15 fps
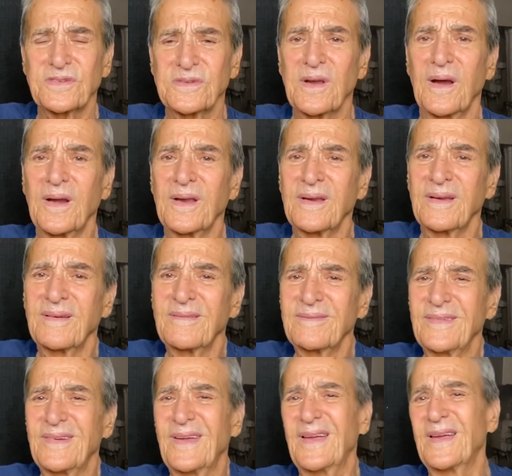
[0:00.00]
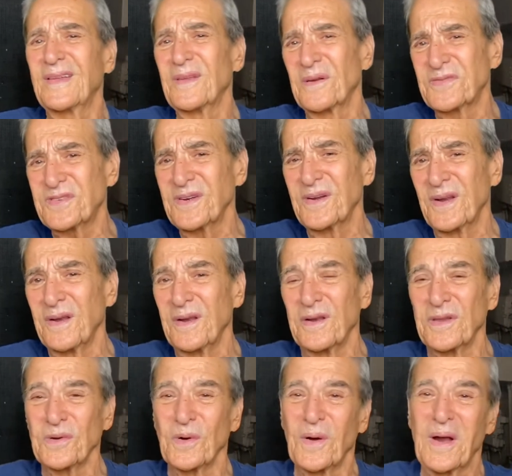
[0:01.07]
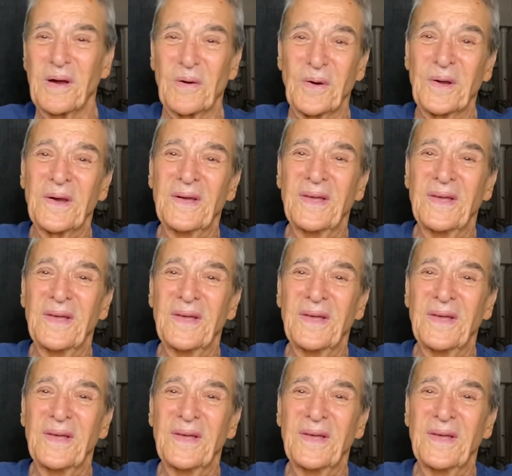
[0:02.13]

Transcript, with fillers: starting, yeah, they'll see it in another hour.